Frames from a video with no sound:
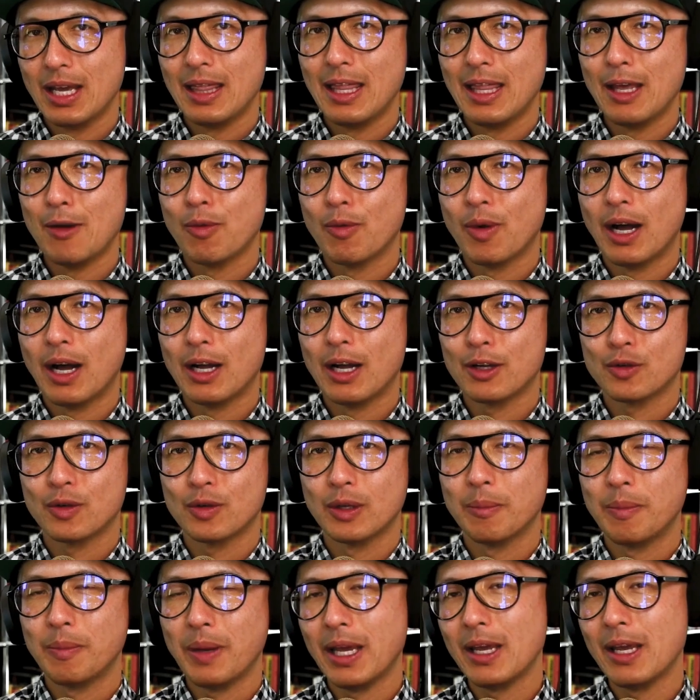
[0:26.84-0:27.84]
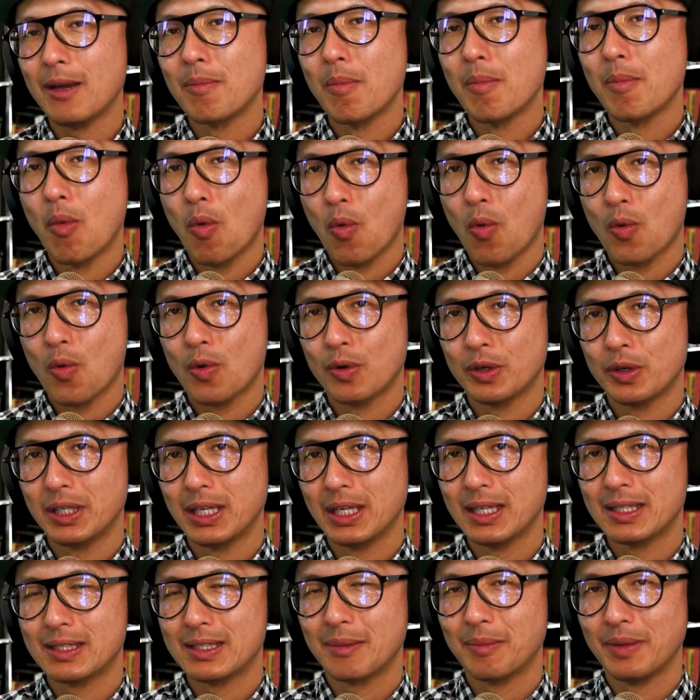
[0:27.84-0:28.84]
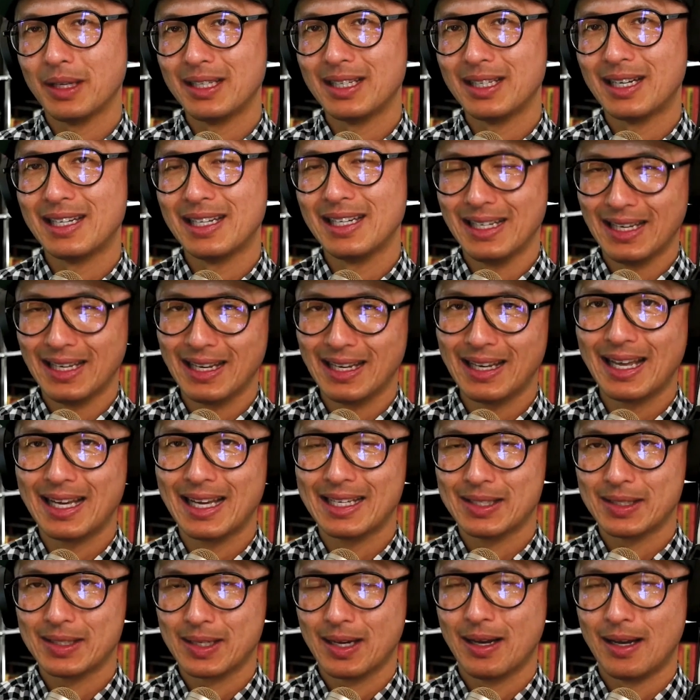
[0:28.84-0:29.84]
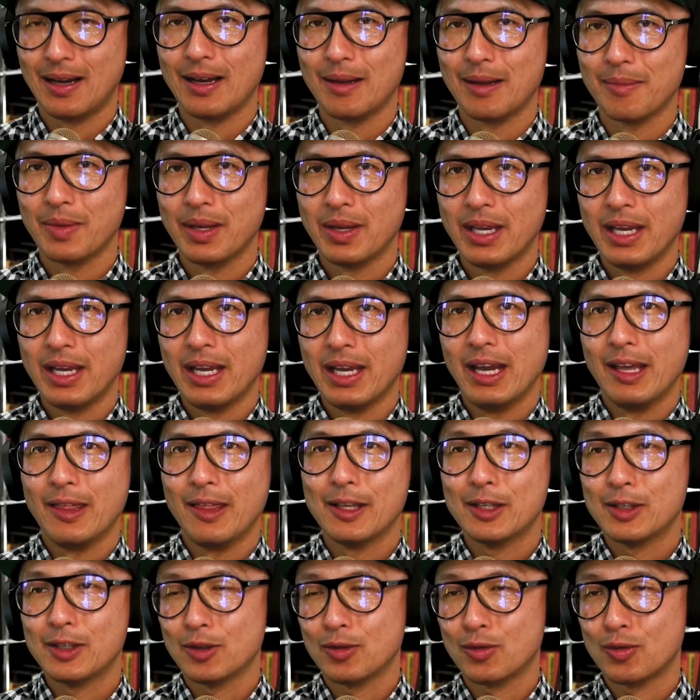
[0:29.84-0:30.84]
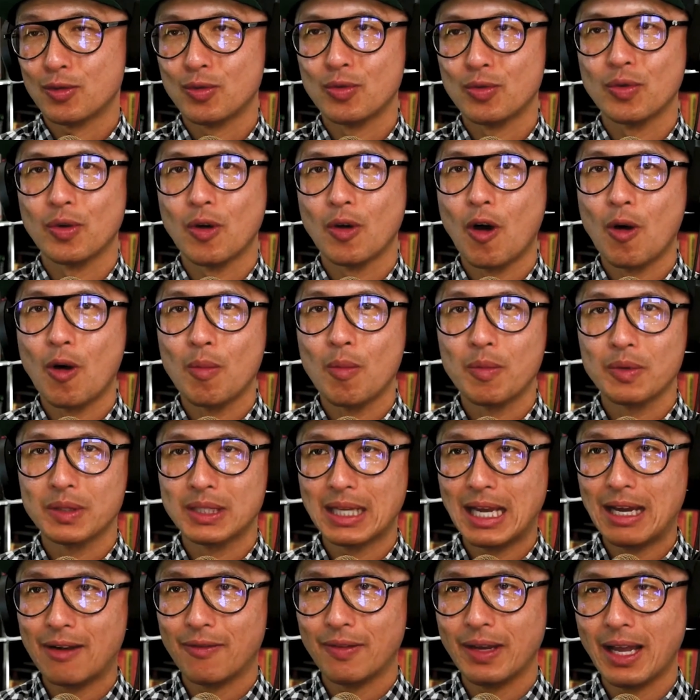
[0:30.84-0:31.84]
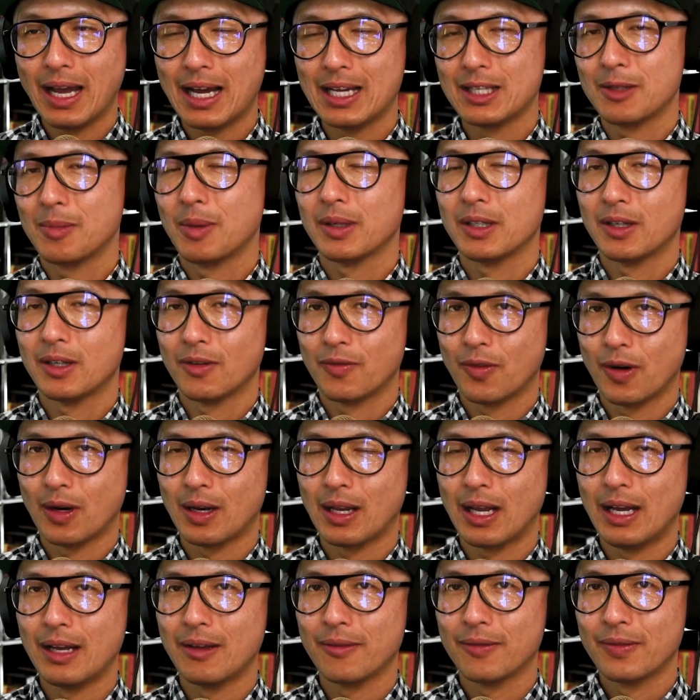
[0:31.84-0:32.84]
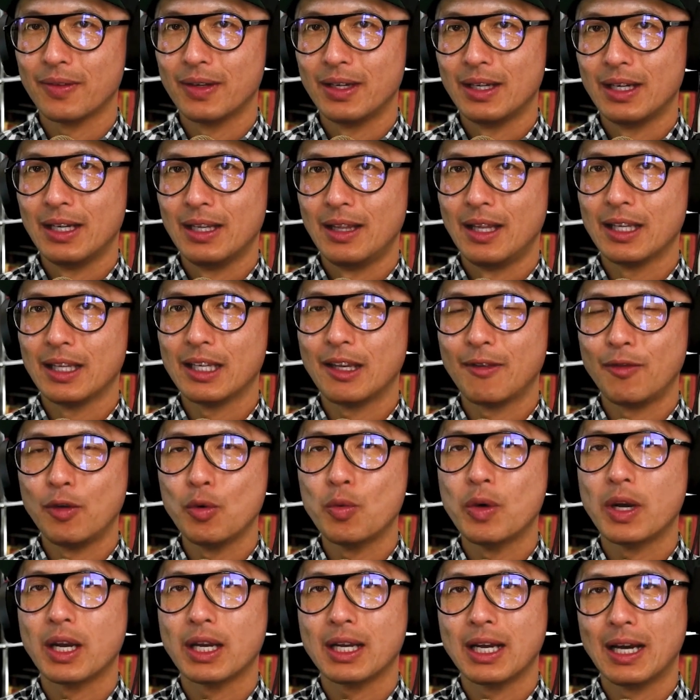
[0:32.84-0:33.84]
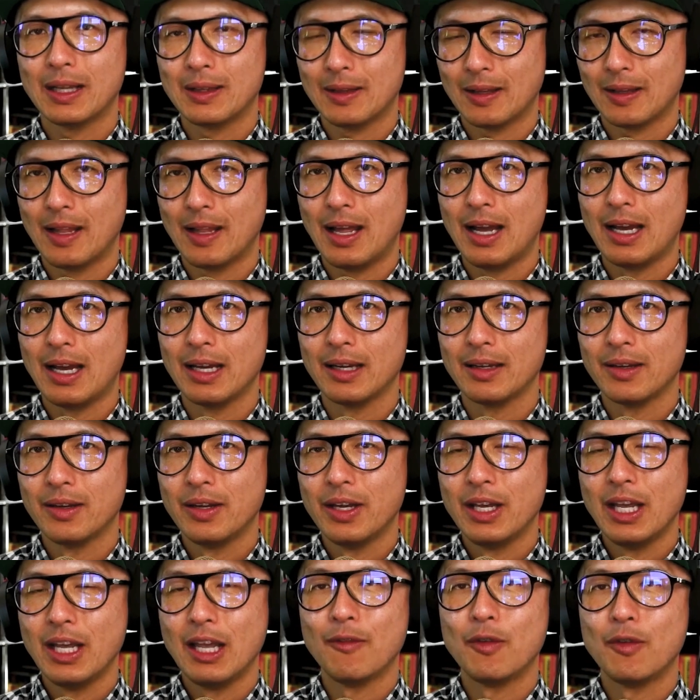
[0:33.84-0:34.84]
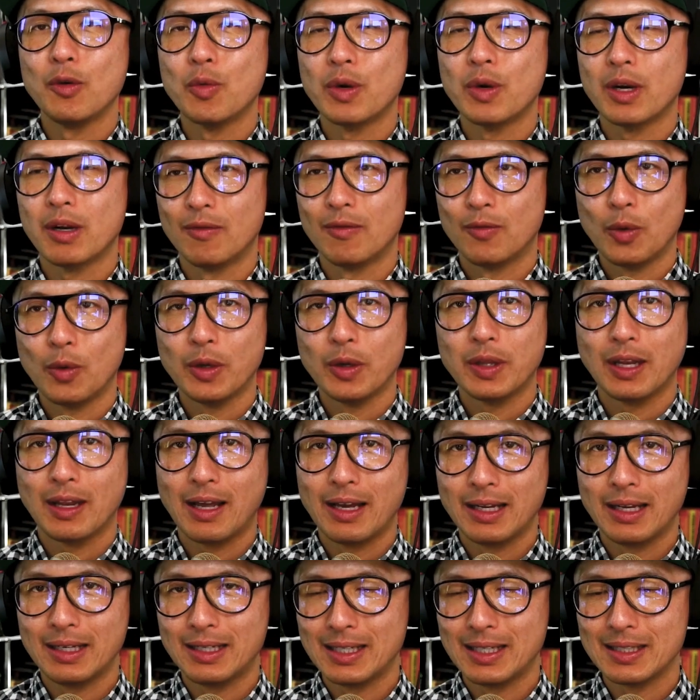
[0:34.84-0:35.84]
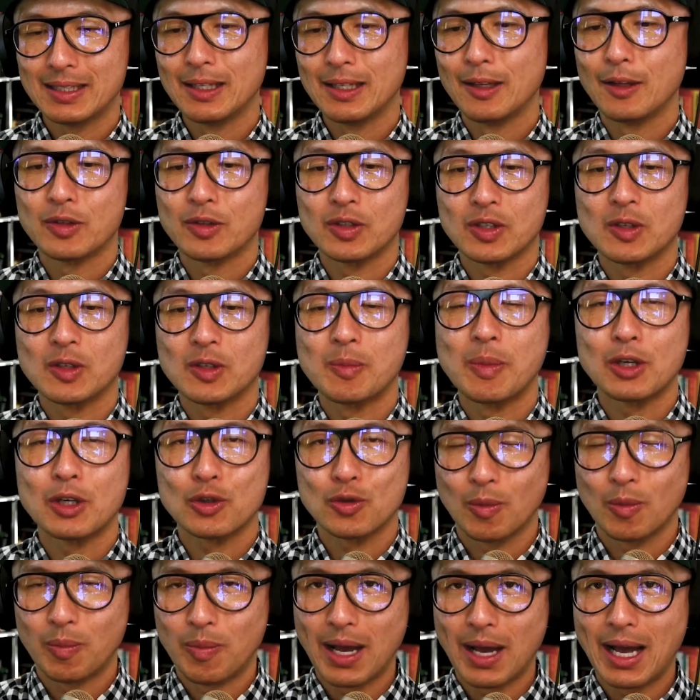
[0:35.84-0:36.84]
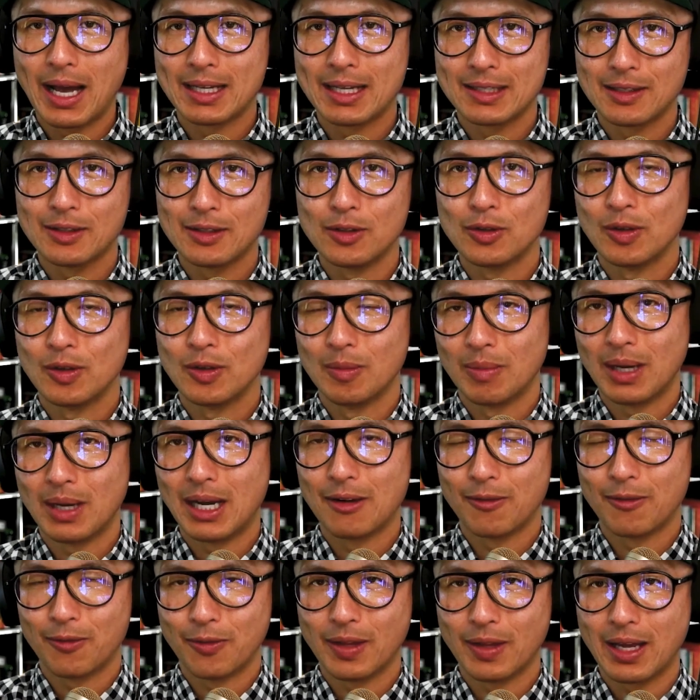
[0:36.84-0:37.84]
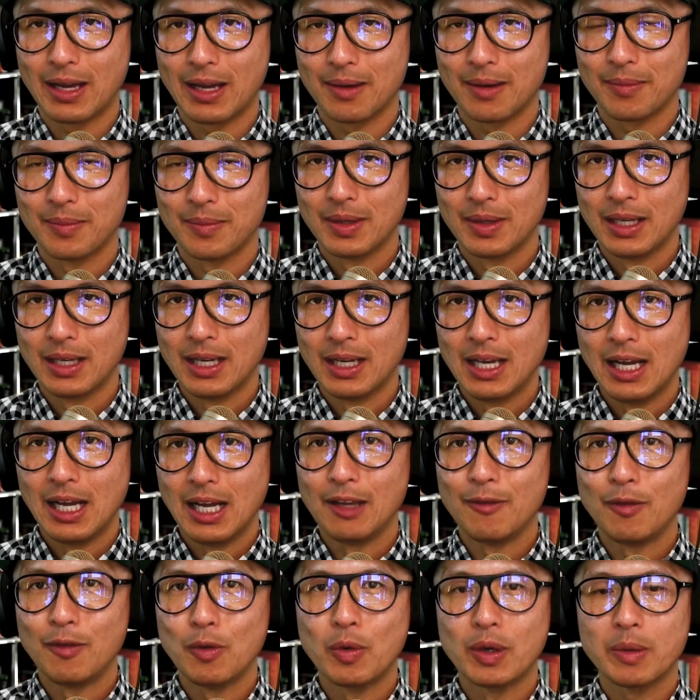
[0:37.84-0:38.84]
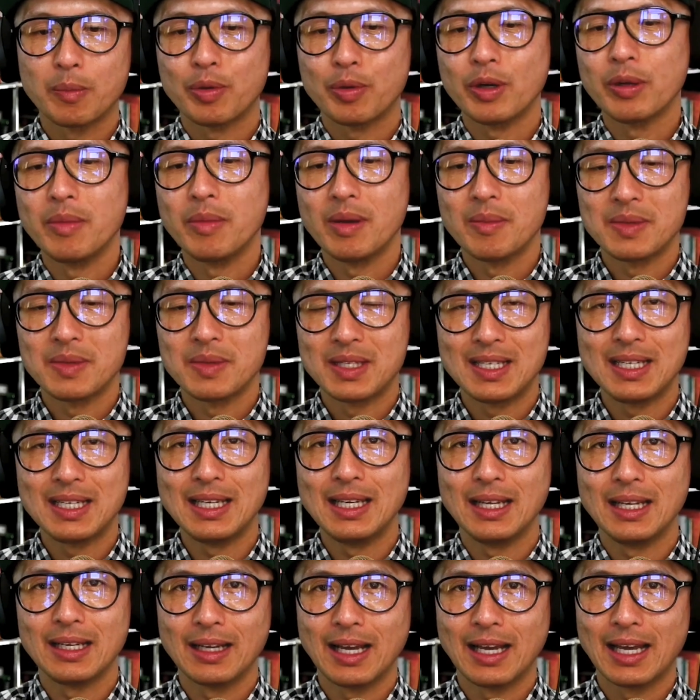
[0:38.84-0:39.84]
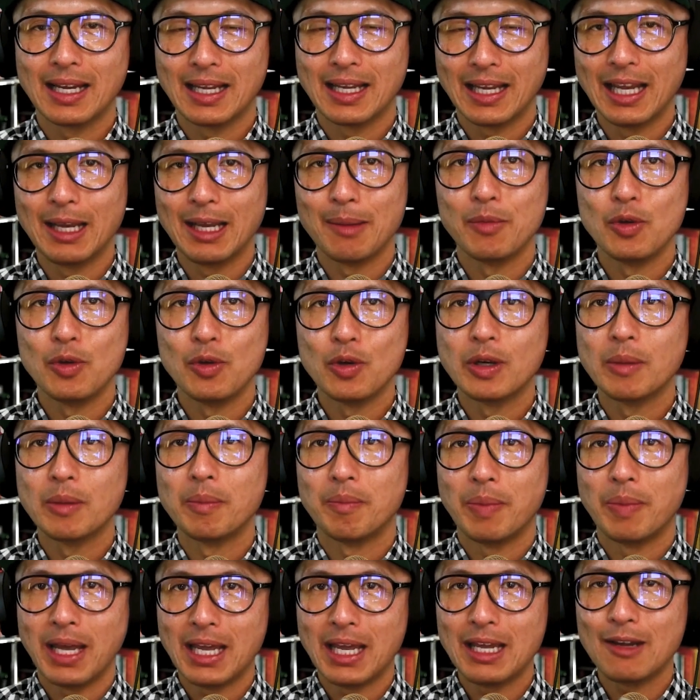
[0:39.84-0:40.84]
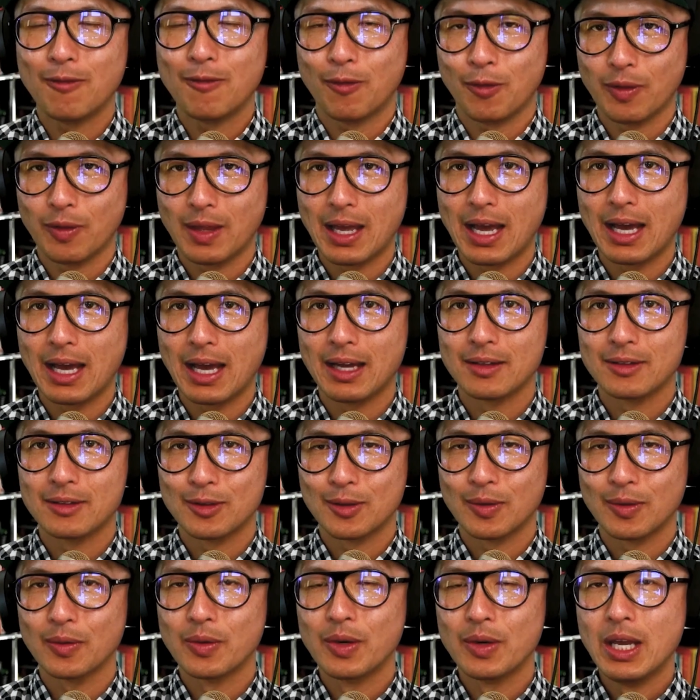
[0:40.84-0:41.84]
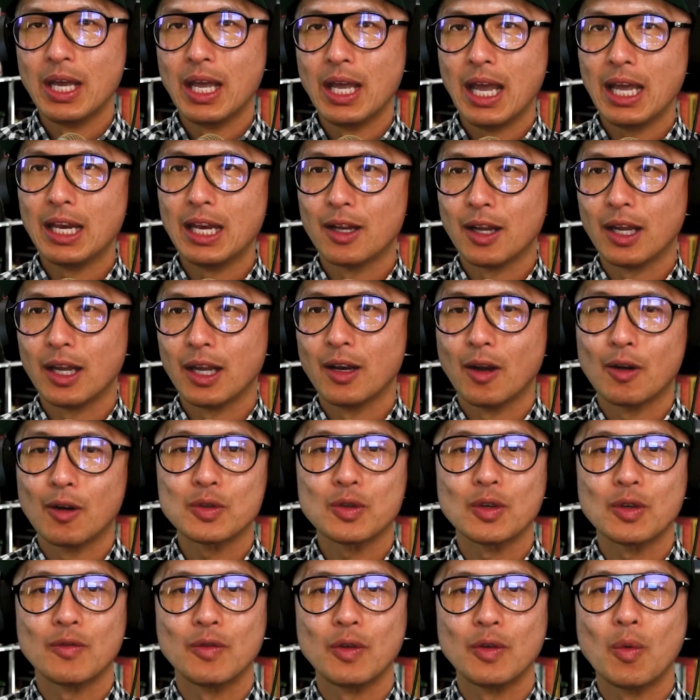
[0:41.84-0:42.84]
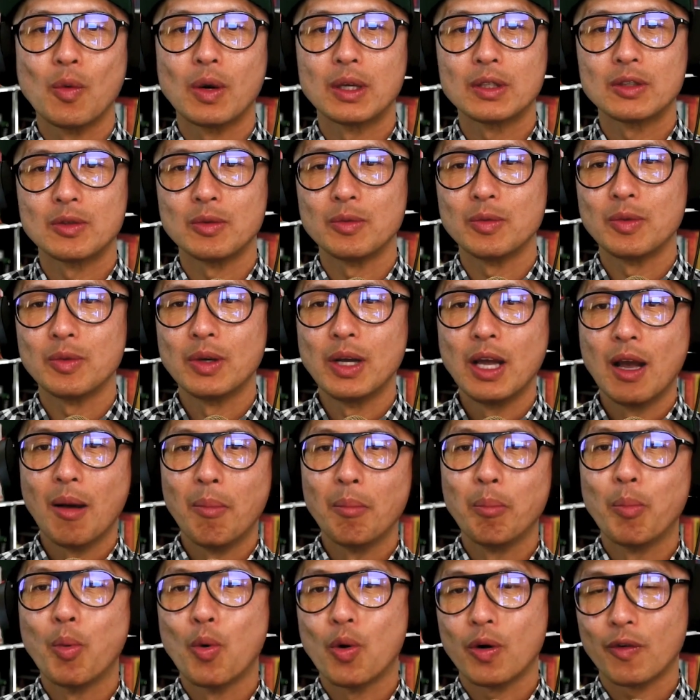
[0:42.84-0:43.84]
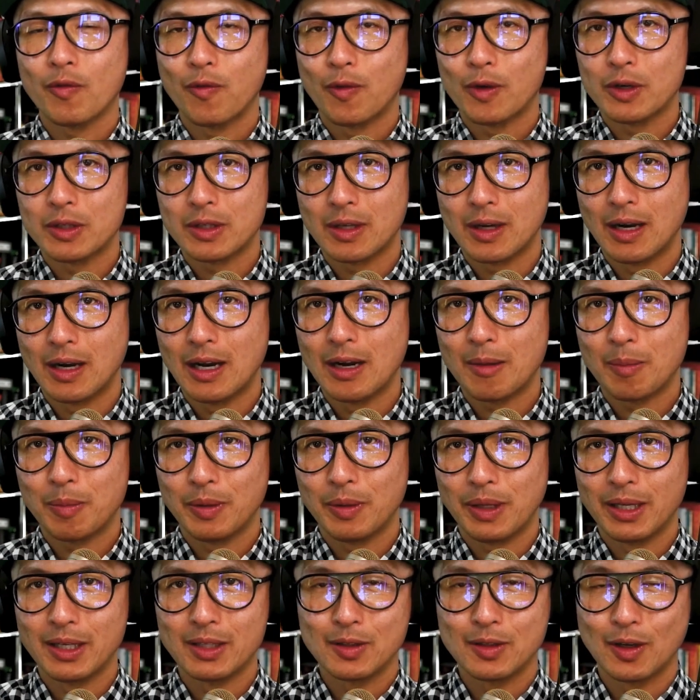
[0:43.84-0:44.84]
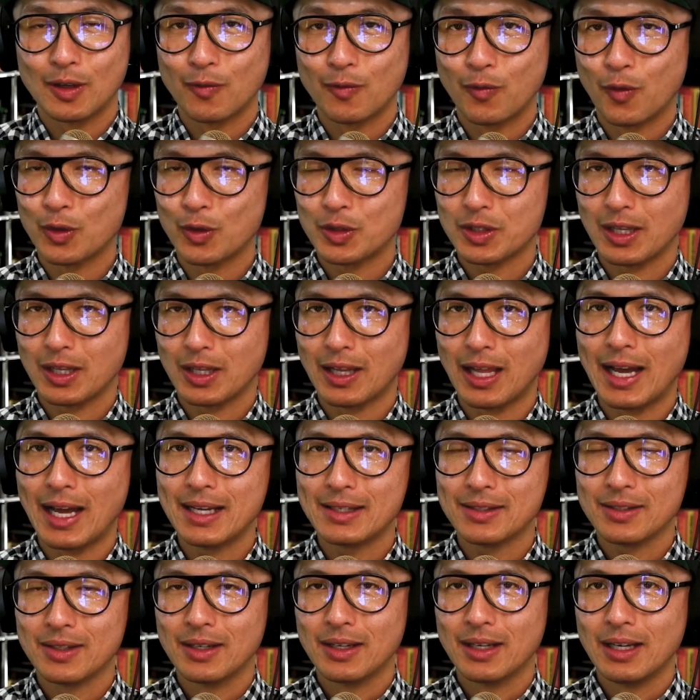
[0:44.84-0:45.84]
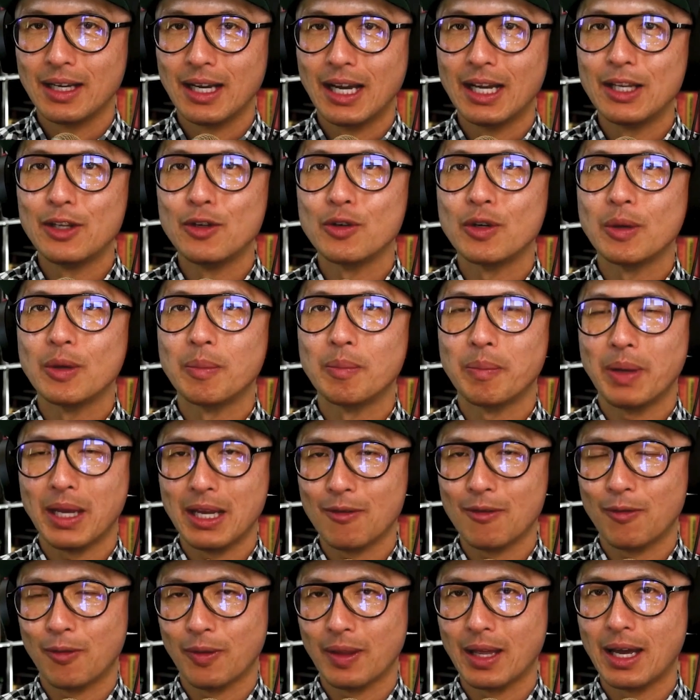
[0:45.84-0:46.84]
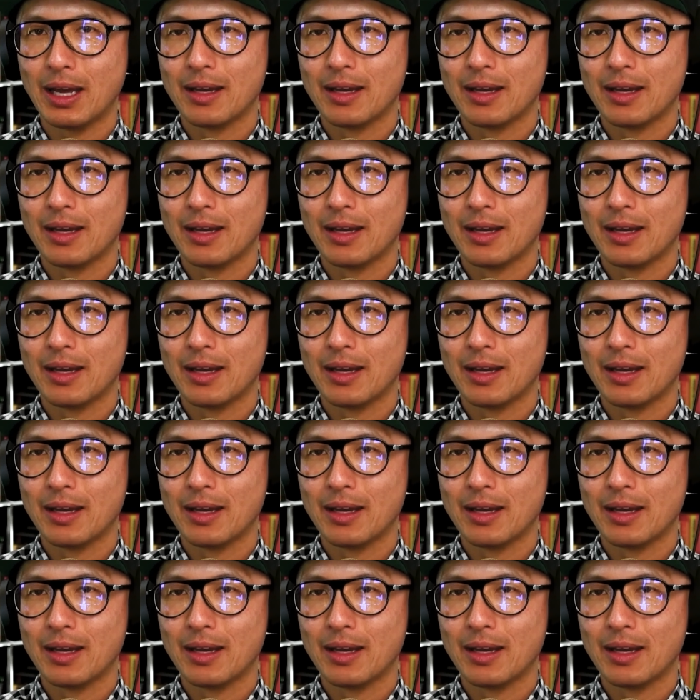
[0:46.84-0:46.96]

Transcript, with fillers: They will actually pay more to get something done in less time. And this is true in almost every aspect of our life. Like if you want to cut the line, if you want to avoid the line at Disney, there's a special pass that you can buy for that. If you want premium seating at a game, you can pay for that. So and and also if you want to board first on an airplane, it's called first class and you can pay for that.